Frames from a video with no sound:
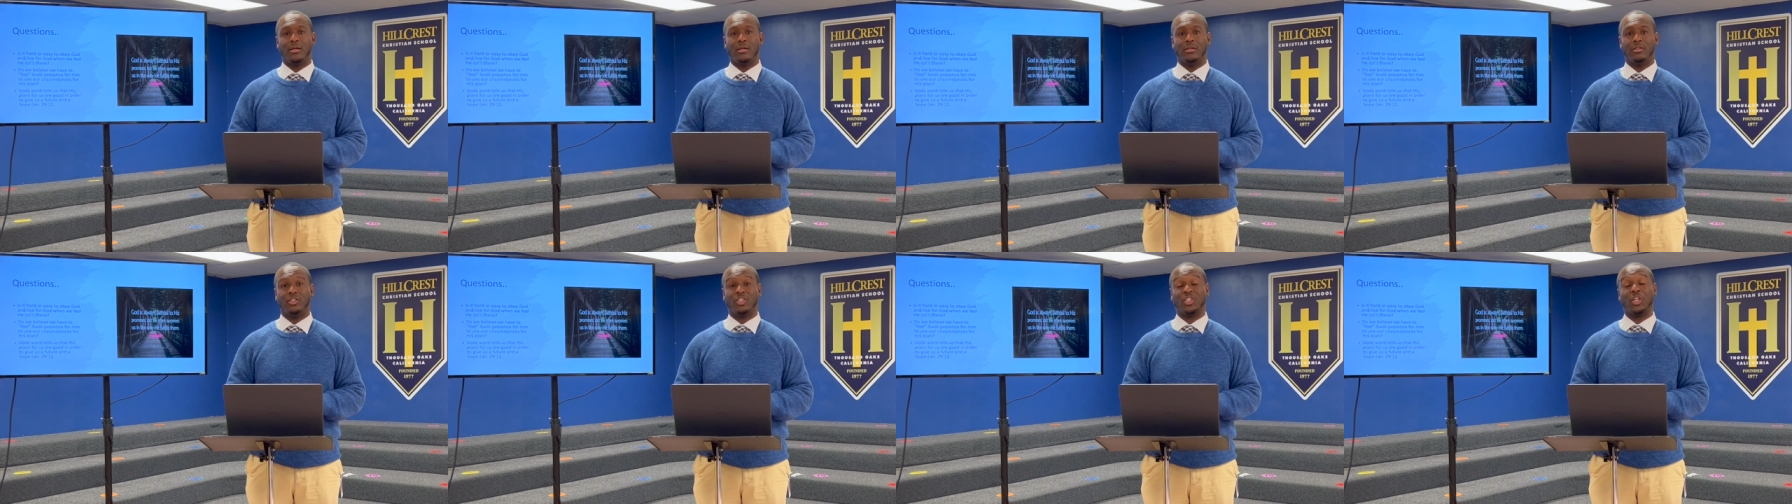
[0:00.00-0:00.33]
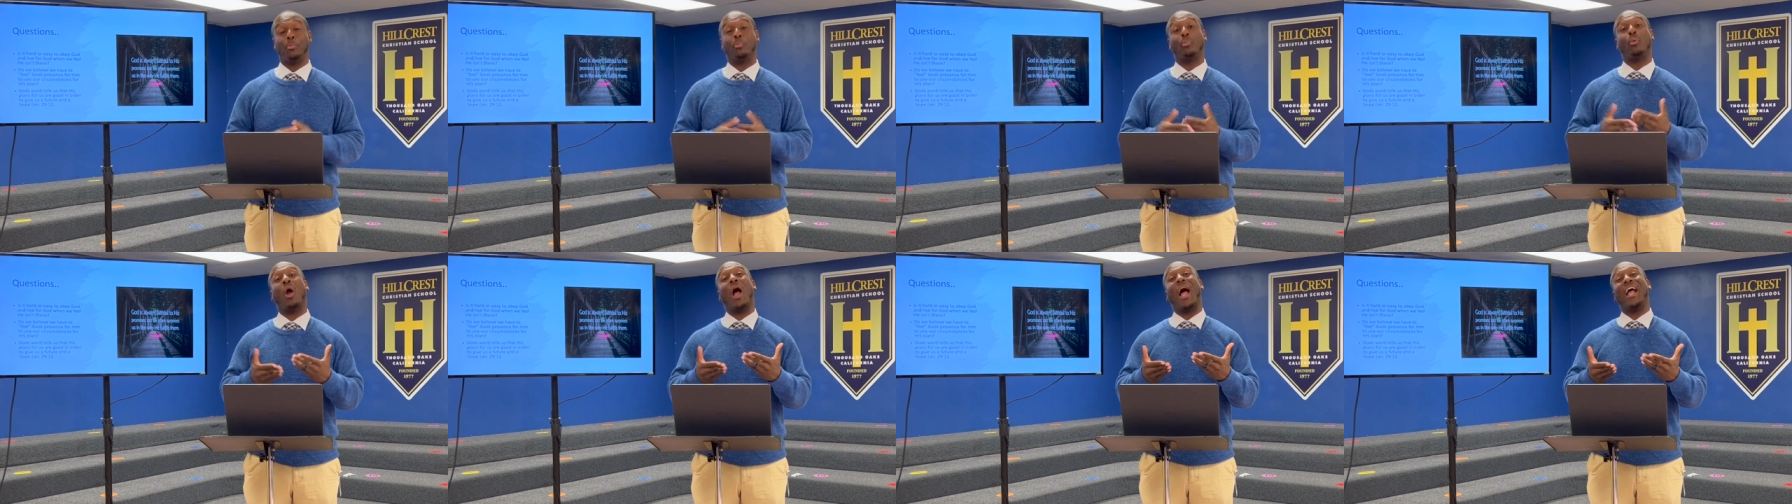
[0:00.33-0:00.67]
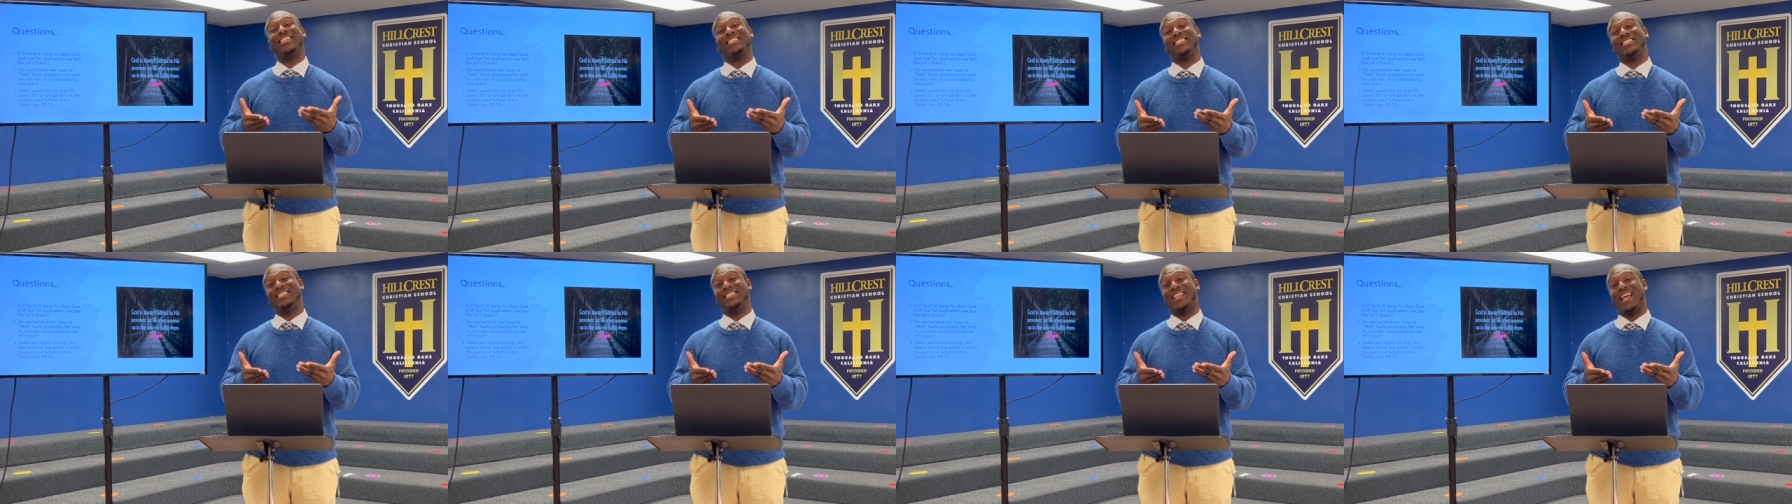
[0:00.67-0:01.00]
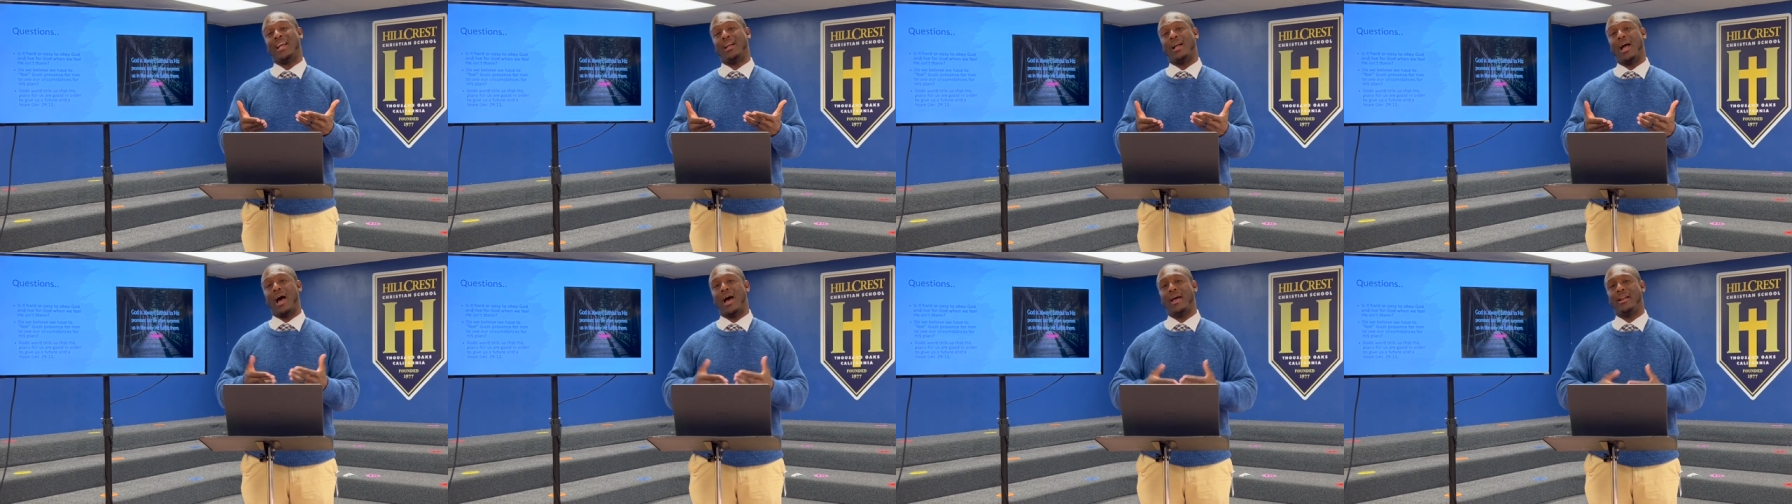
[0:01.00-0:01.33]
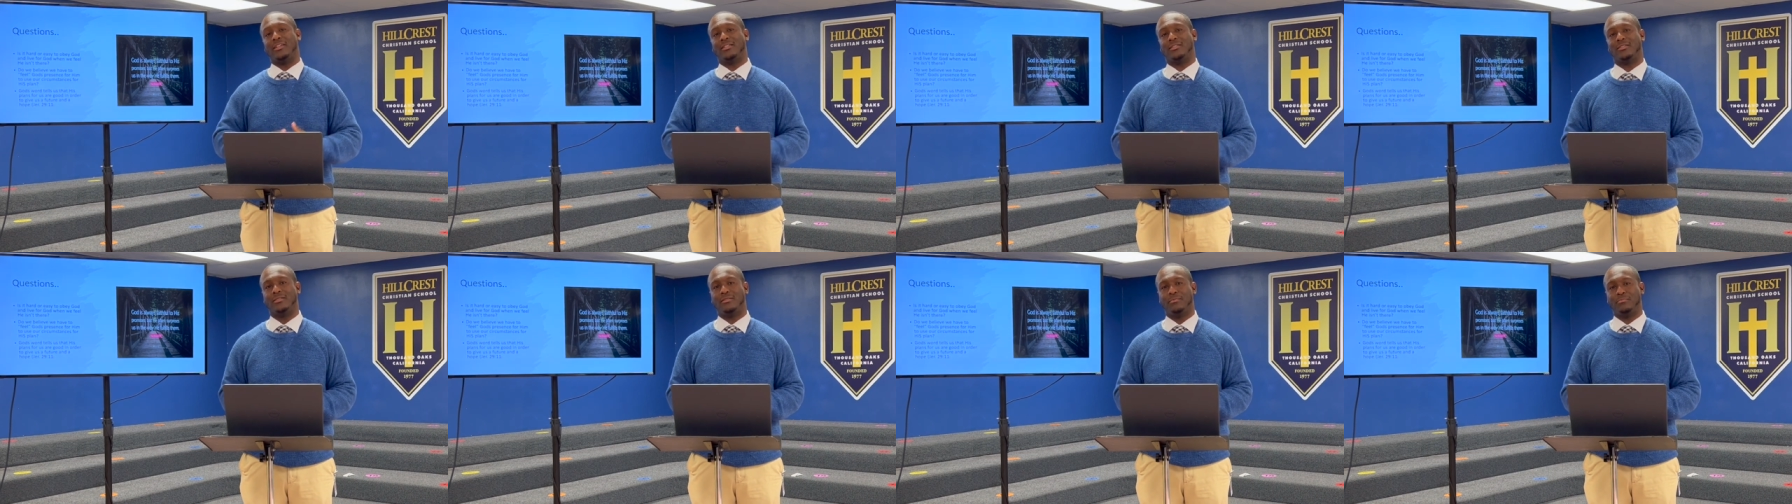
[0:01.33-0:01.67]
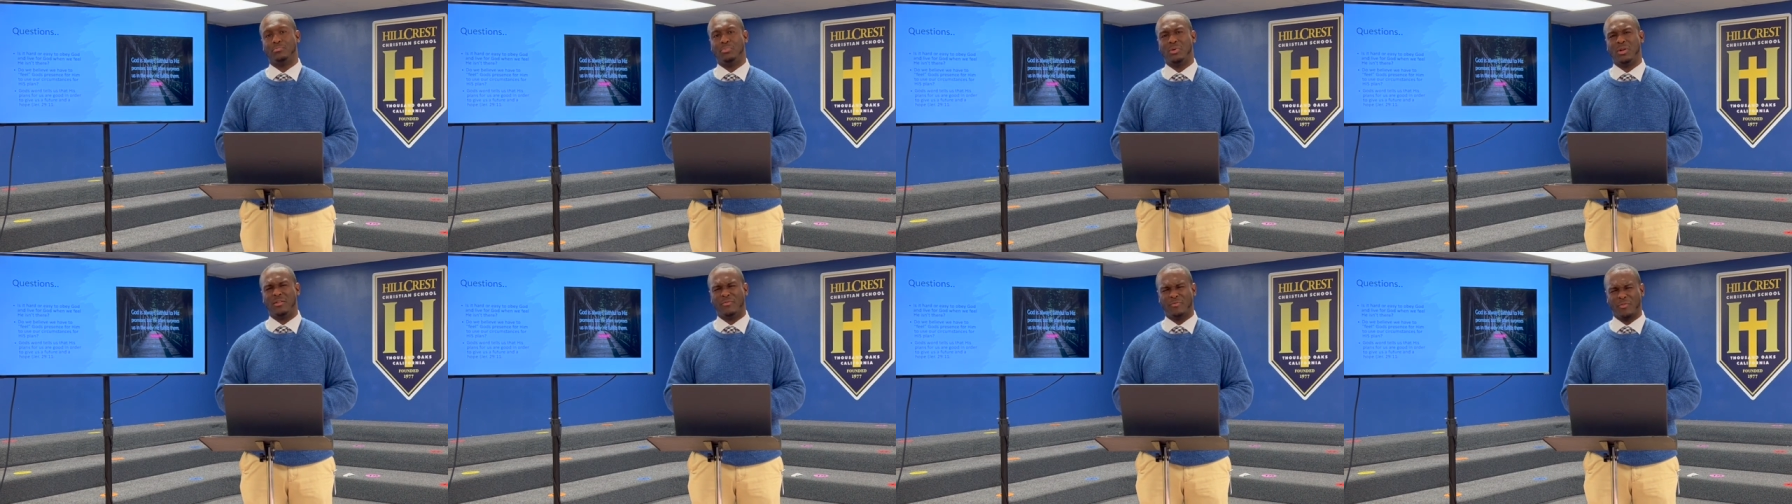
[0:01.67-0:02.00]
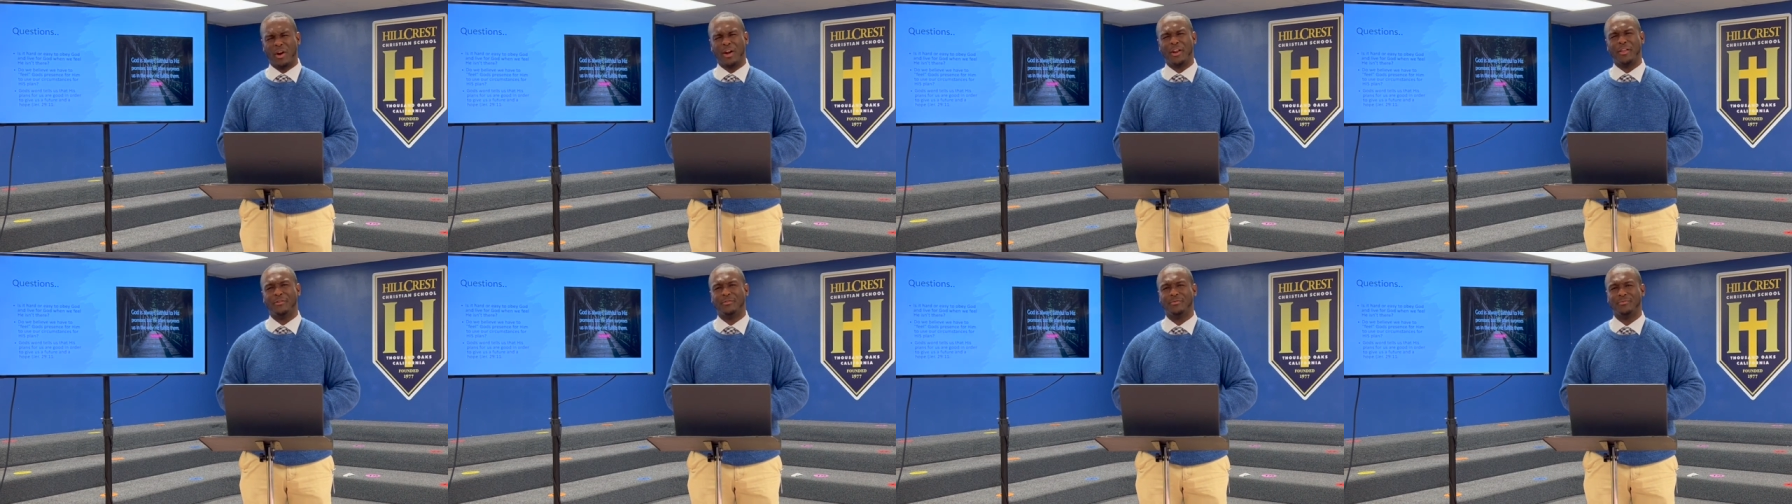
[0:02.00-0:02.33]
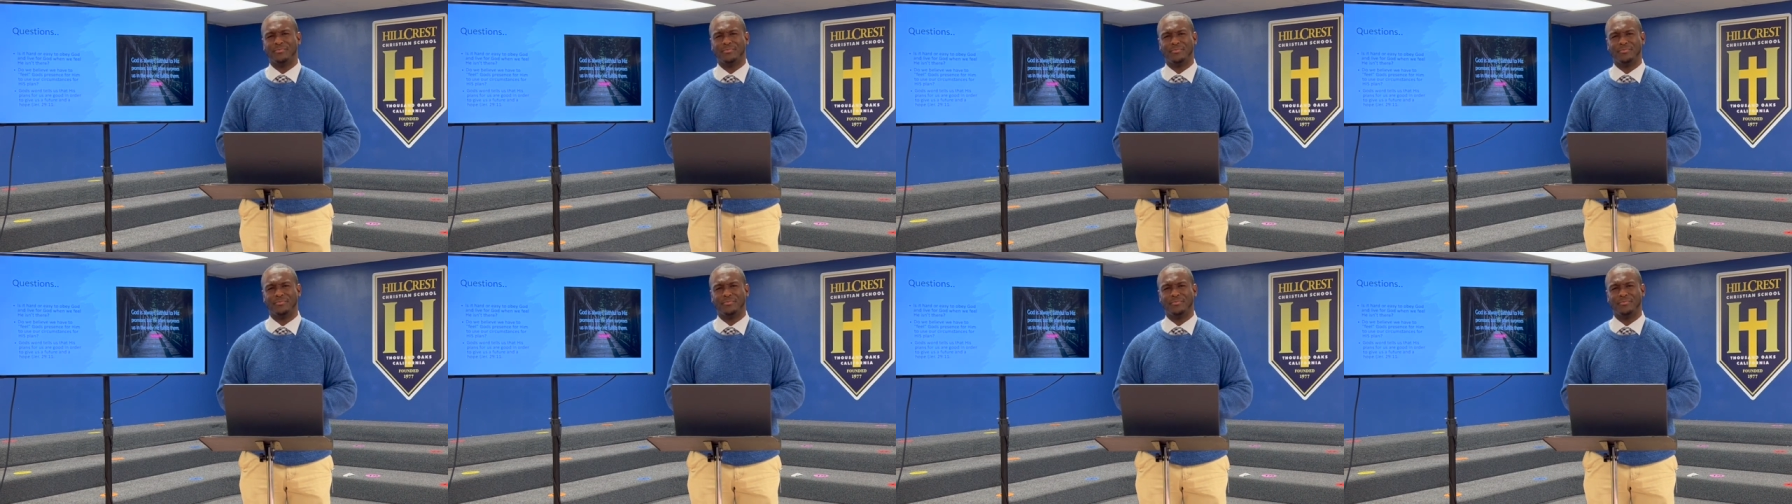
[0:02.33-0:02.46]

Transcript: surprises that God has put in front of you?